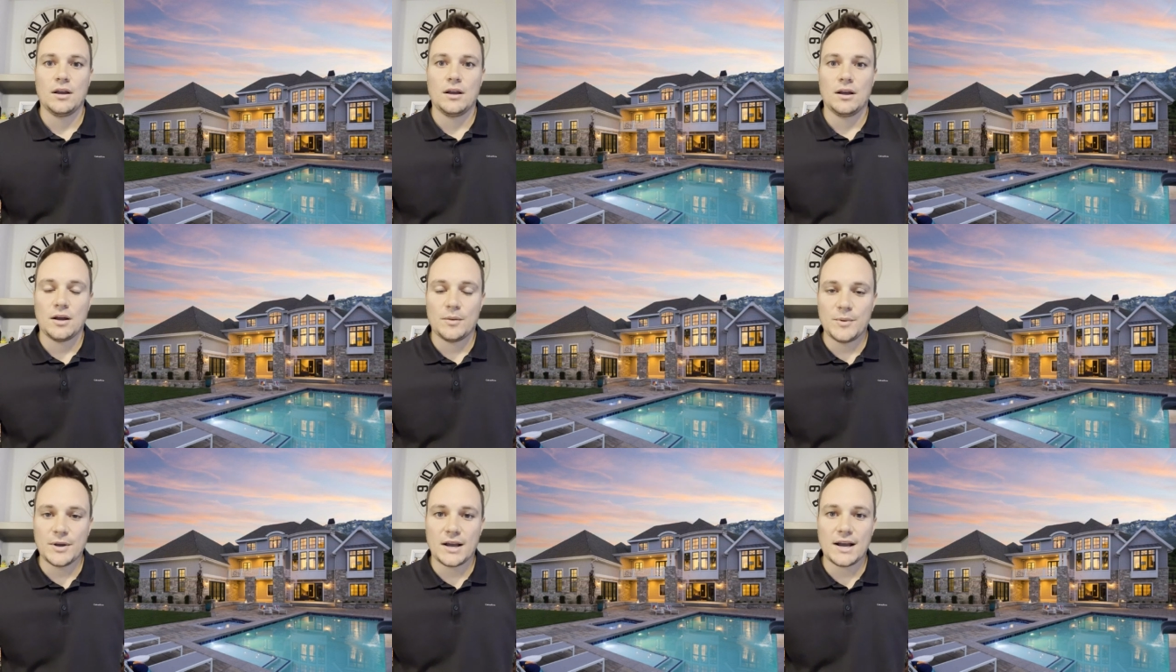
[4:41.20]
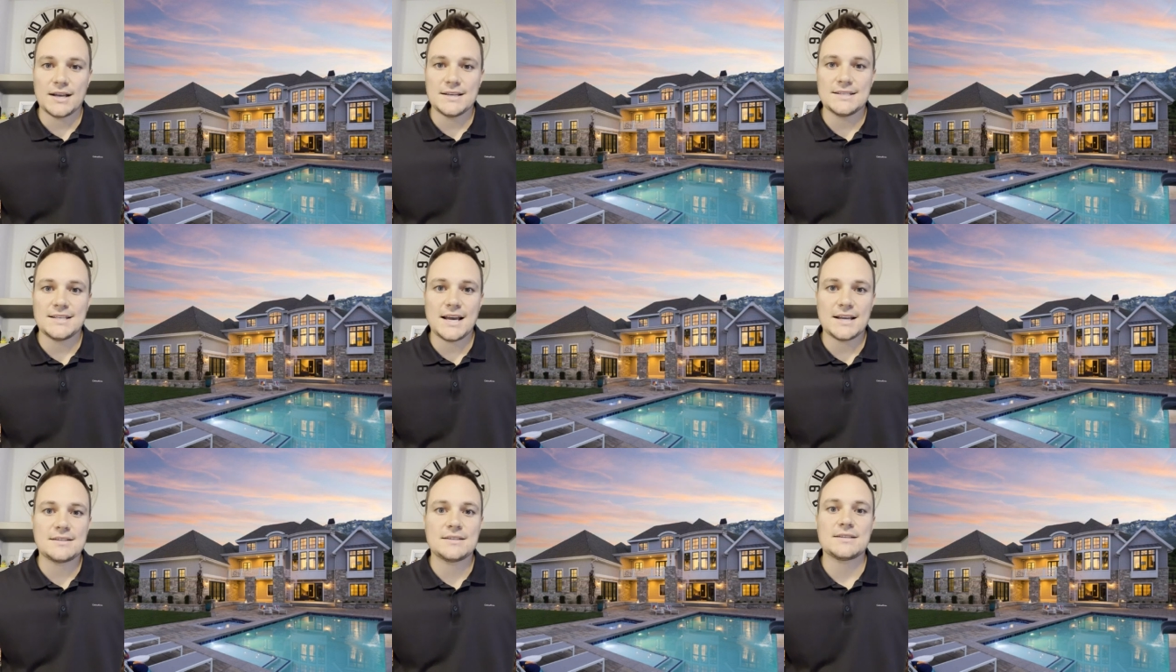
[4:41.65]
Uh, but
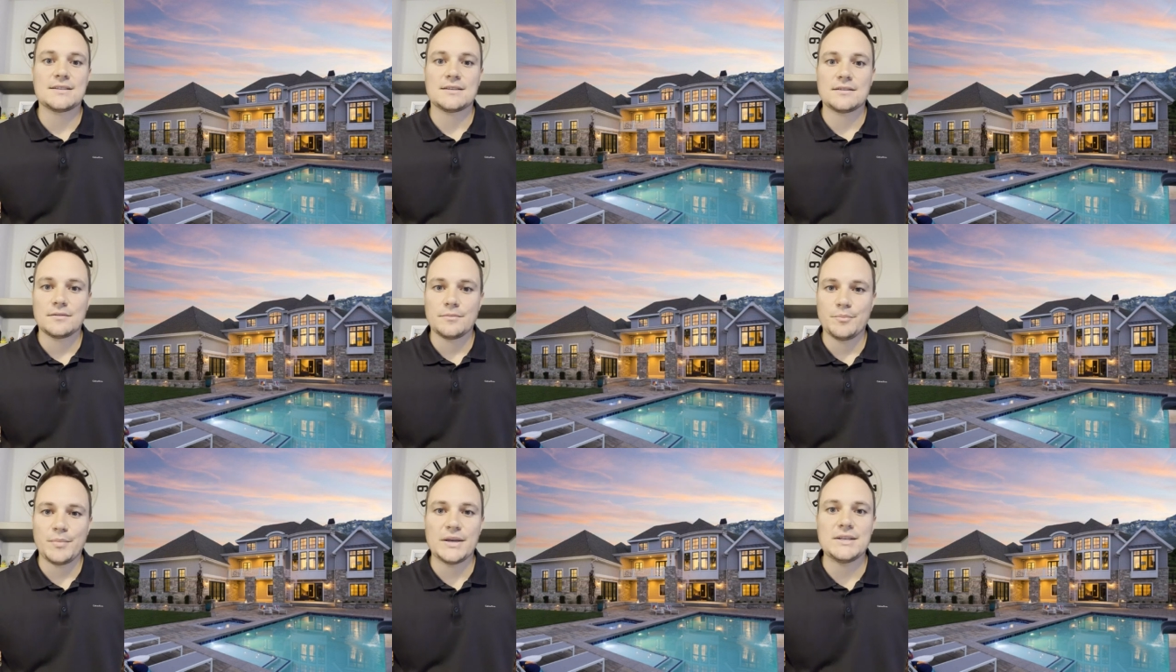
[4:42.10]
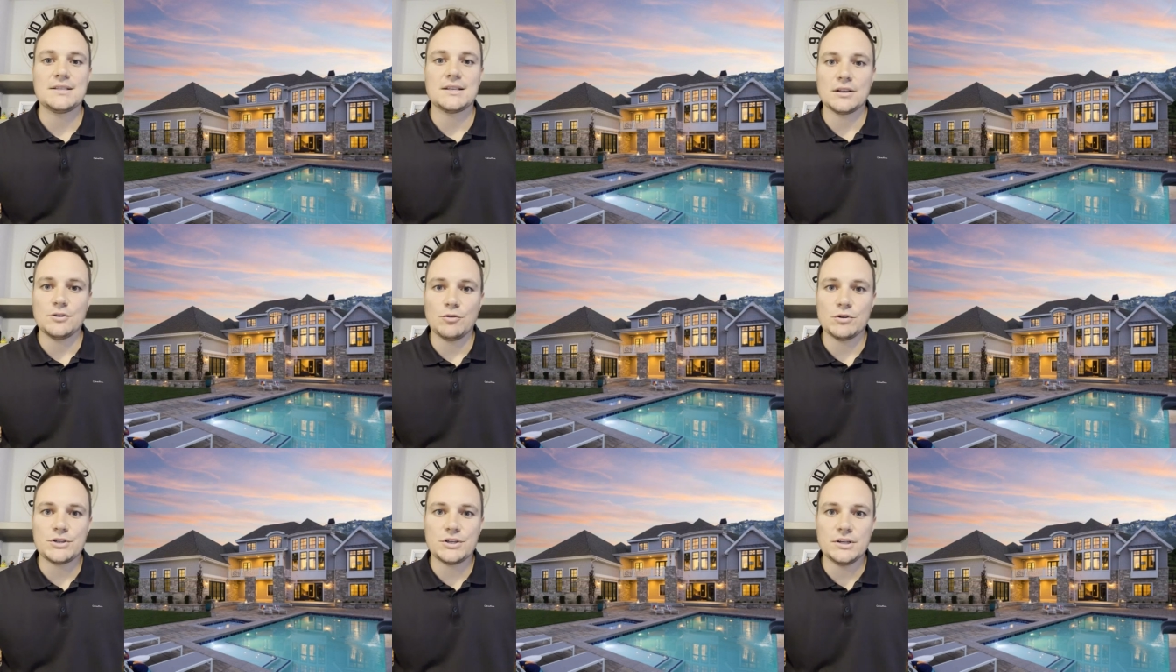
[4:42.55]
guys, that's
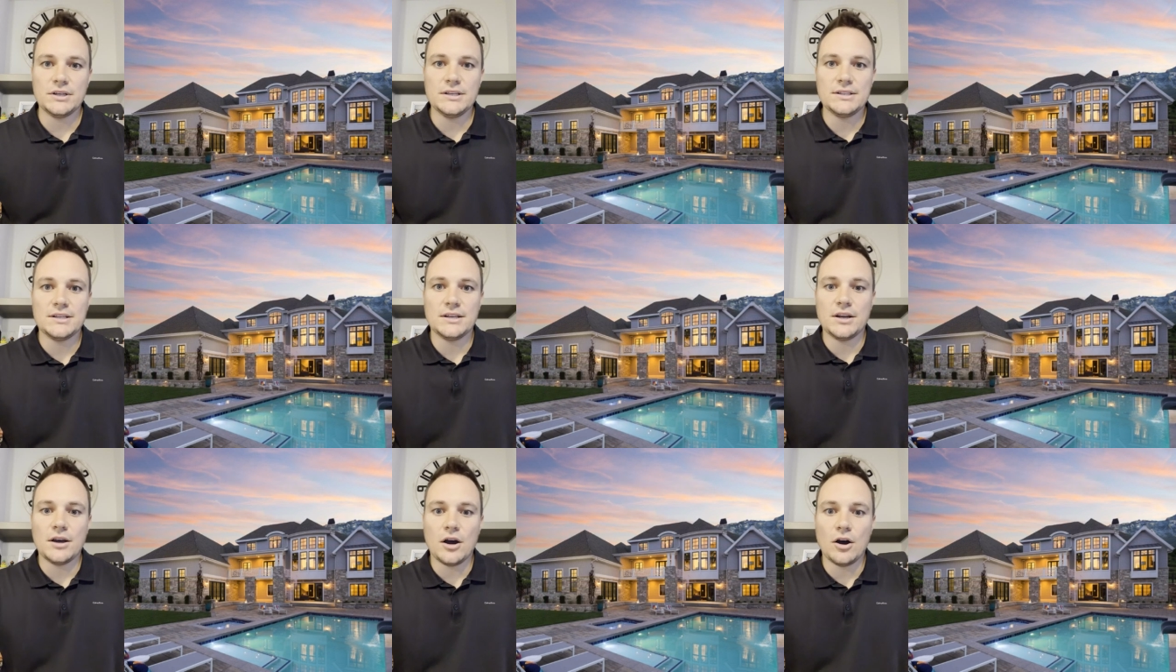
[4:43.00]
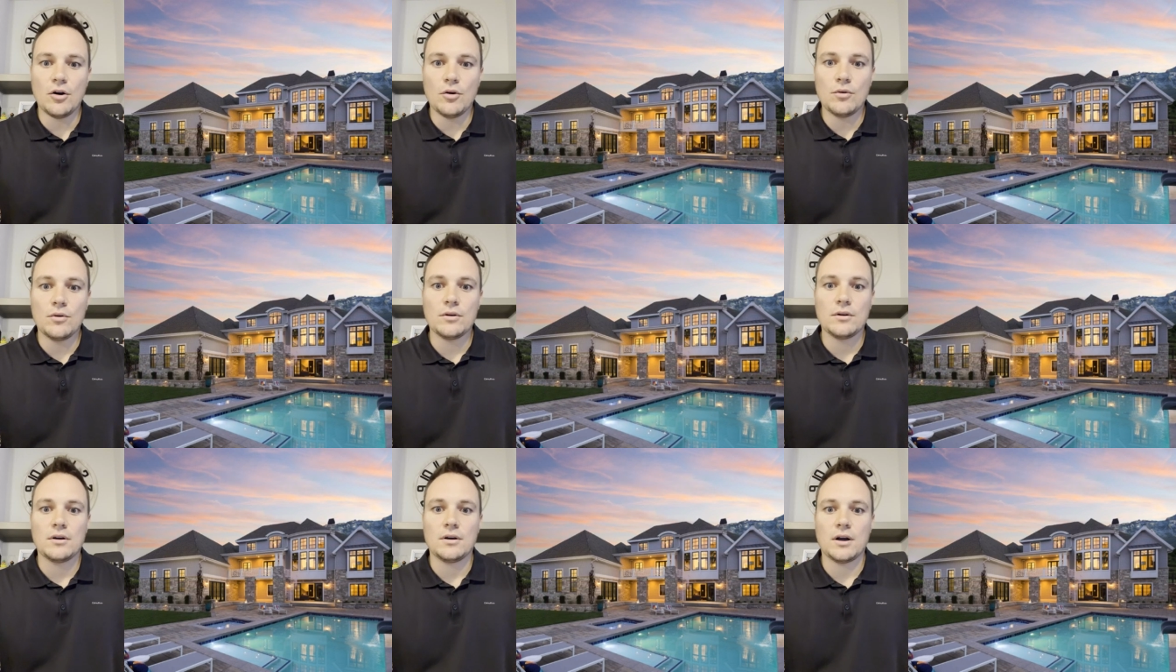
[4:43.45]
basically what you need to
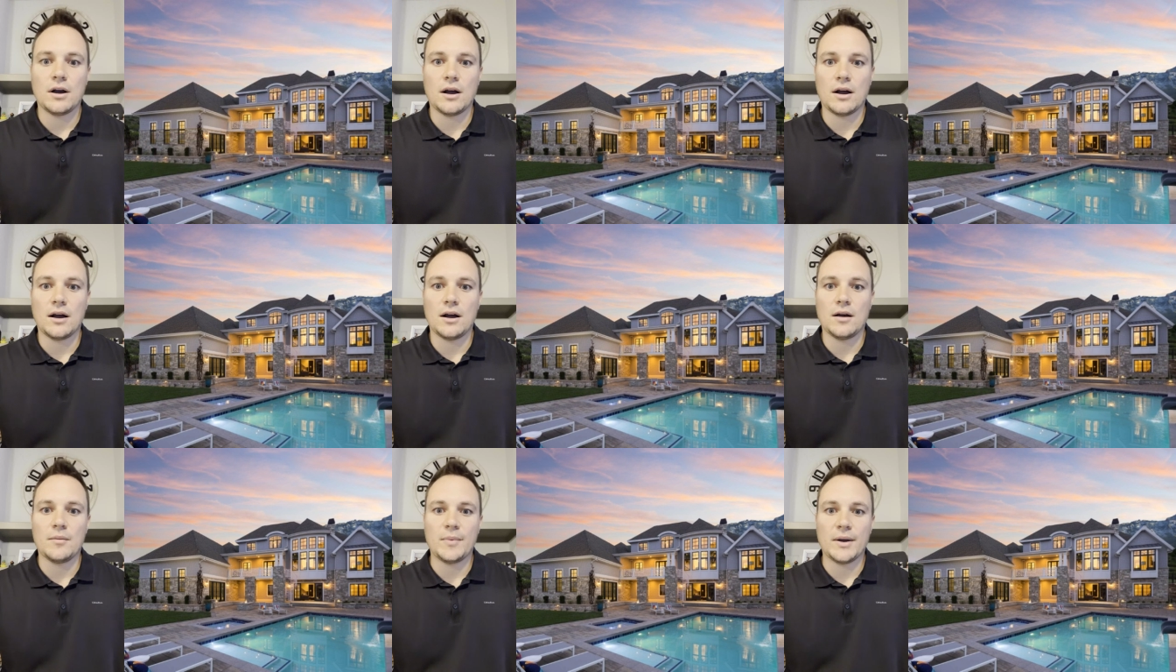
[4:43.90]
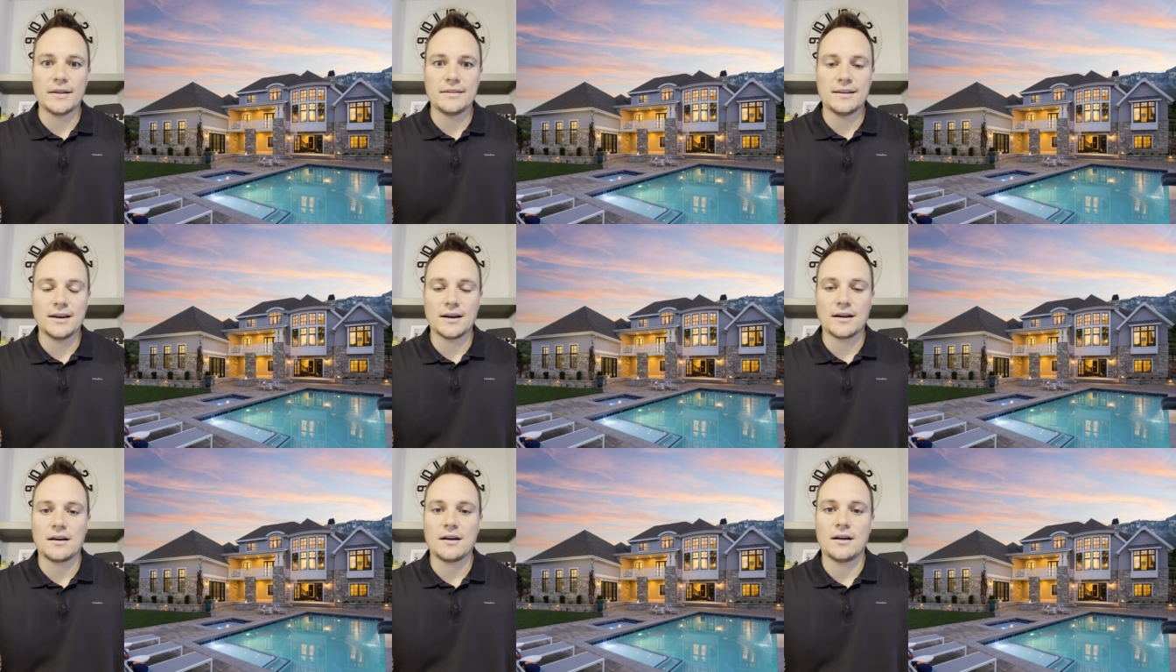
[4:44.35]
know uh, about
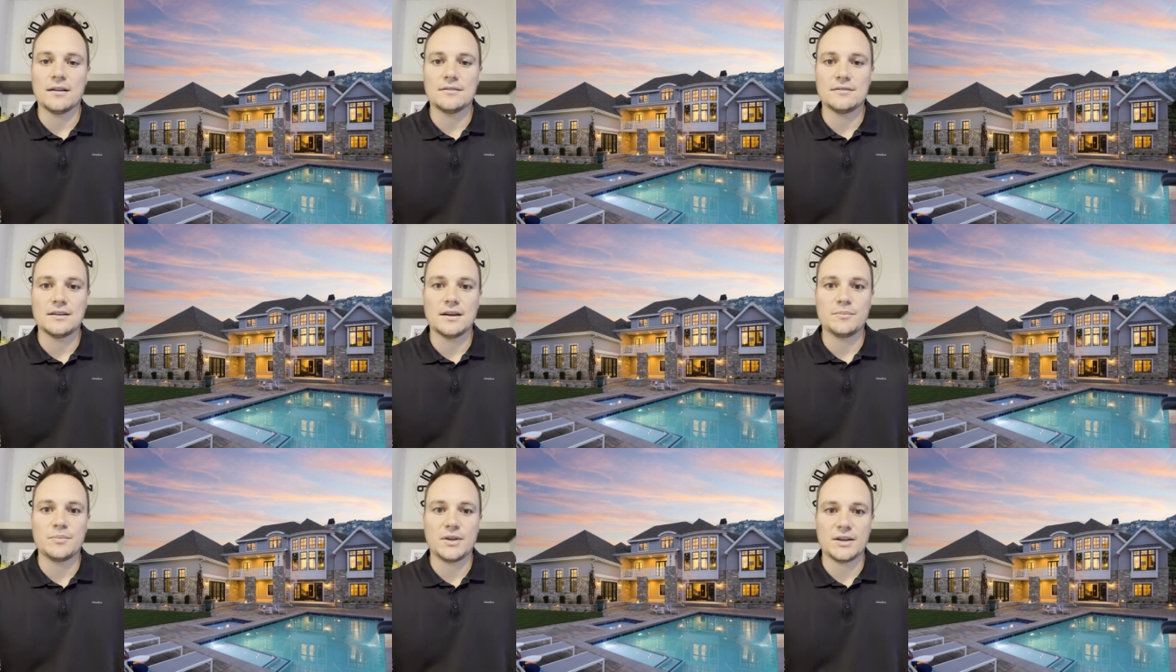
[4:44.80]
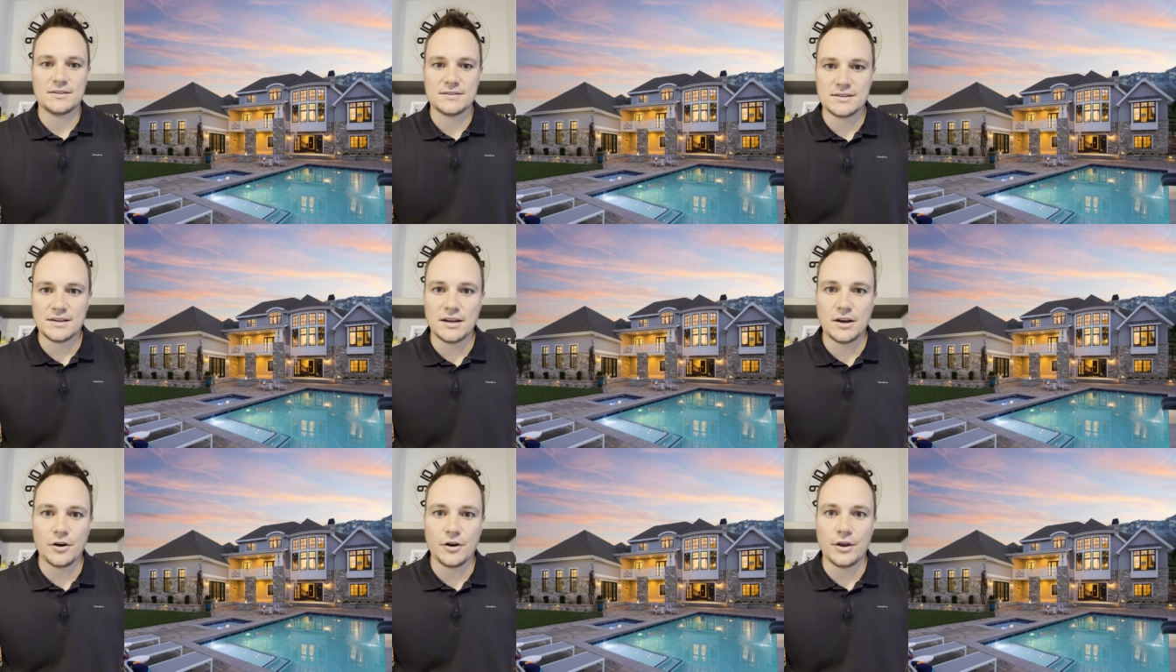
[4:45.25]
that concept, that
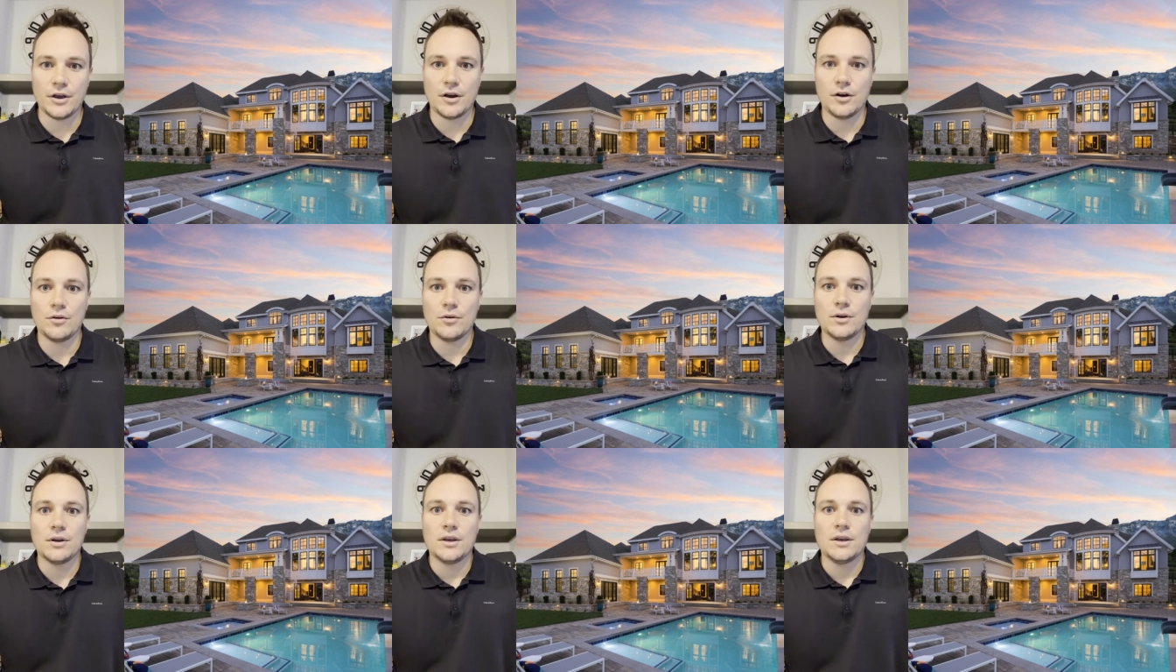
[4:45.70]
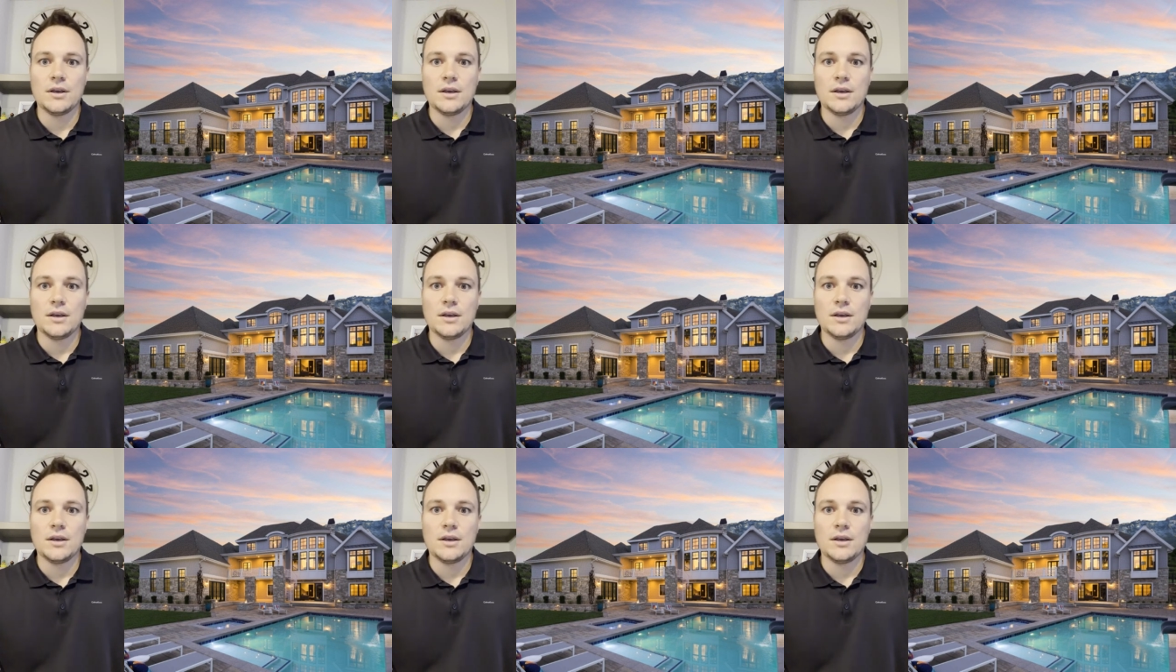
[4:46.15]
scenario.